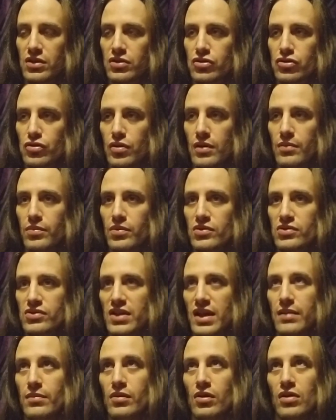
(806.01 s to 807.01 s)
Trumpers
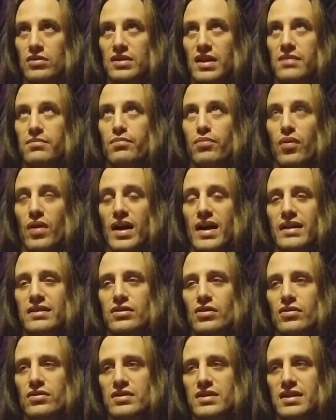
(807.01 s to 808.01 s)
came along, they bragged
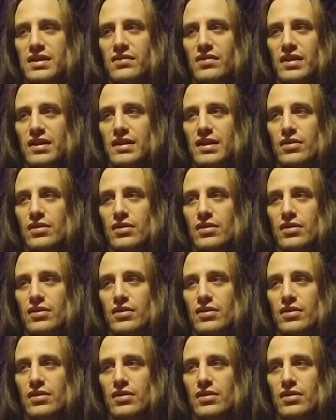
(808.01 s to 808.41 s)
on TV.